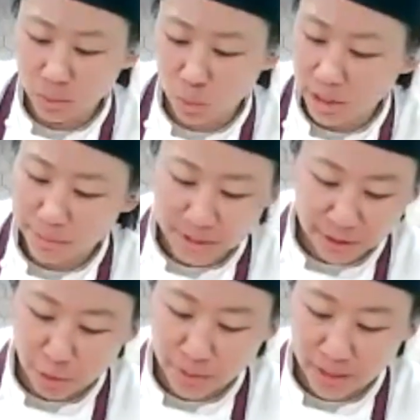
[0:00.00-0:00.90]
Williams
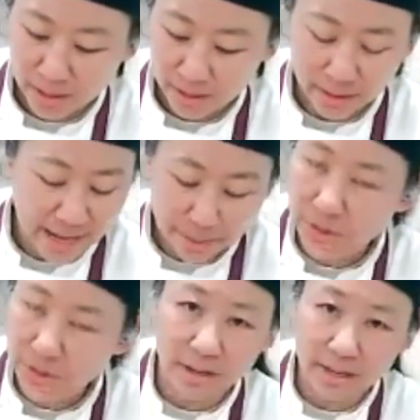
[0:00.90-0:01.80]
Sonoma,
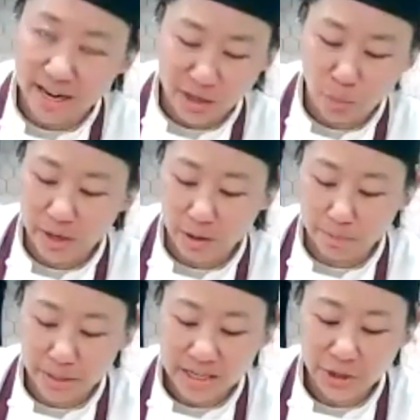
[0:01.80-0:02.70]
Amazon,
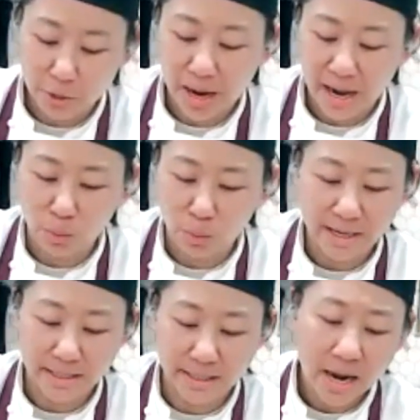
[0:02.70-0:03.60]
anywhere, but these are pie
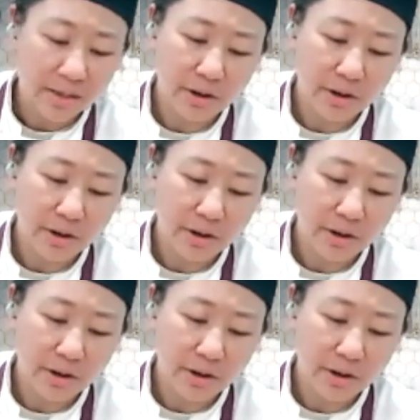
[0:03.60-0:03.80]
weights.